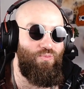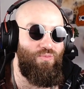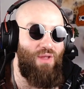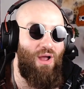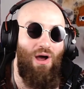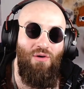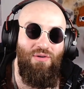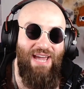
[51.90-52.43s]

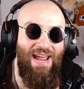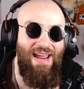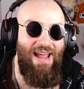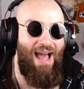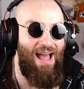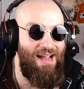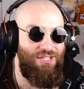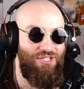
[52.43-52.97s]
okay,
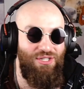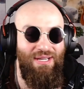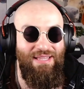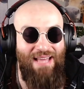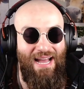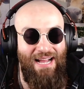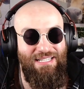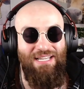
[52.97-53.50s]
actually,
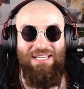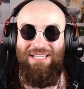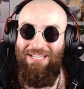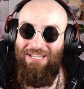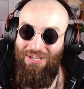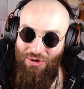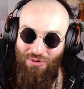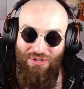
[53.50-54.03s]
that's a
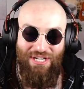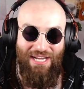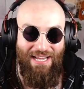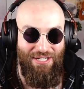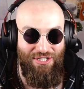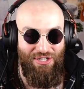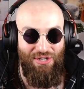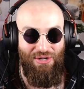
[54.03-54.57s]
huge
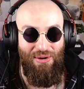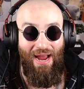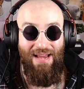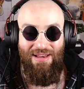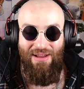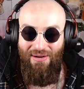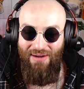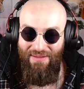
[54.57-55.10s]
issue.
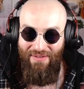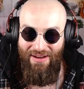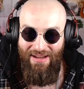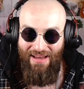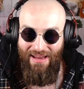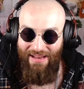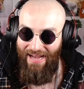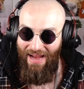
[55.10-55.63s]

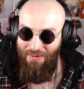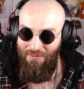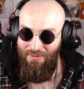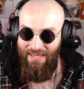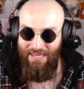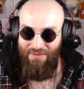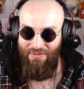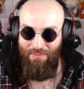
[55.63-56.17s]
Can I
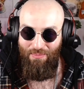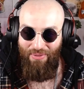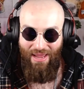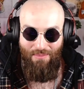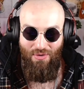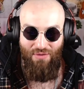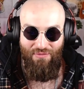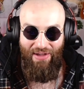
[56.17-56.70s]
really even play
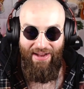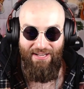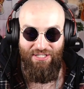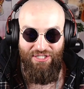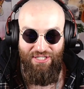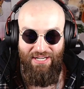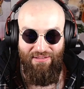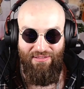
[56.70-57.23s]
a move like
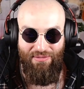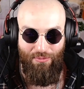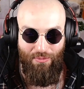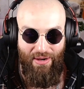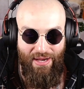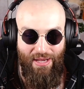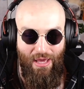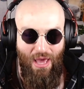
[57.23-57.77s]

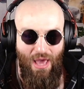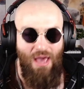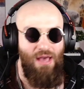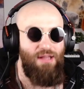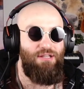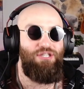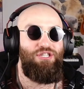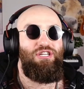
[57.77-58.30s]
g3?
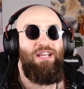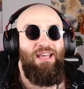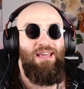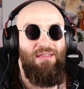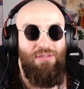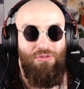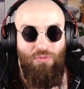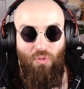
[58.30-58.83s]

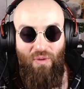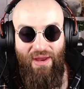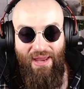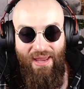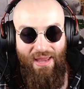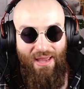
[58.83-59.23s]
G3